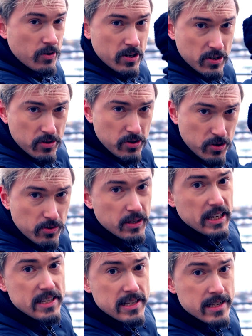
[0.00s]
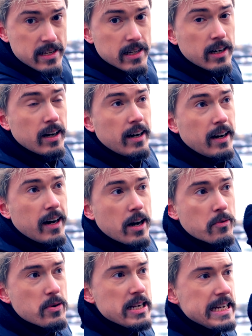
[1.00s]
order to do this,
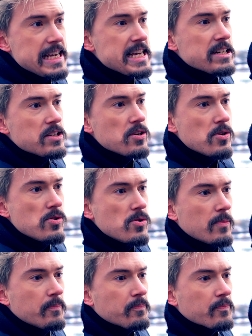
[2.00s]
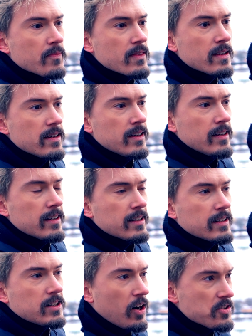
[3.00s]
we need to
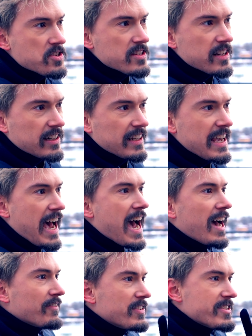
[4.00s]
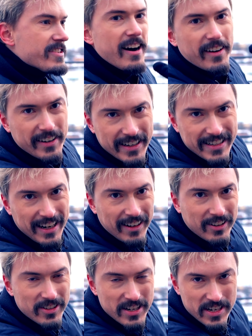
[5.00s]
constantly have these
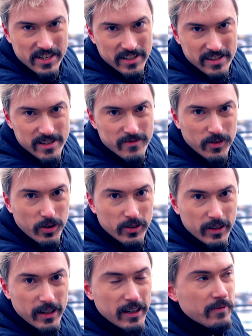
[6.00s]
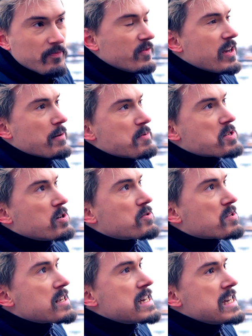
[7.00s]
unideal conditions for the
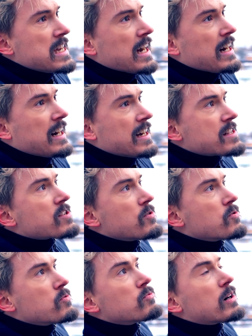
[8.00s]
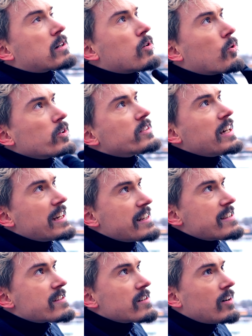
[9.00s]
episodes. So a core
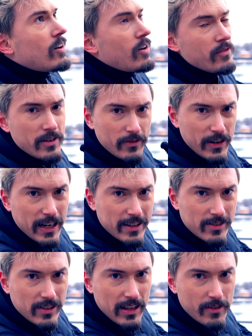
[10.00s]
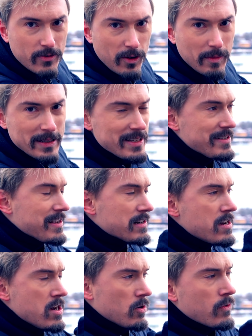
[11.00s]
tenet of the failing together format is
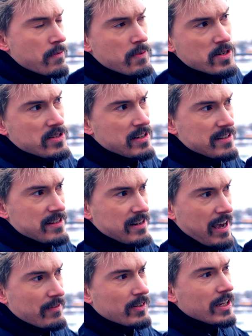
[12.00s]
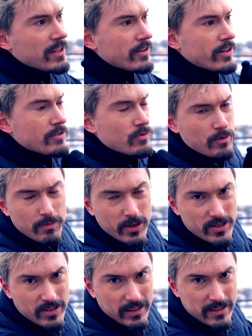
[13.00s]
that one person is the navigator and one
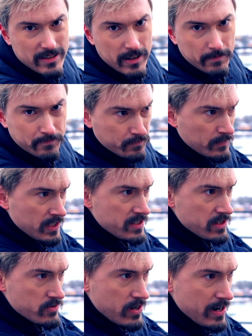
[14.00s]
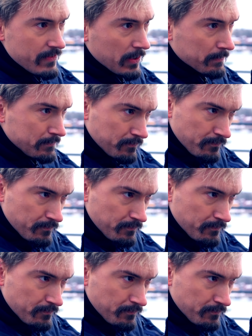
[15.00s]
person is the driver.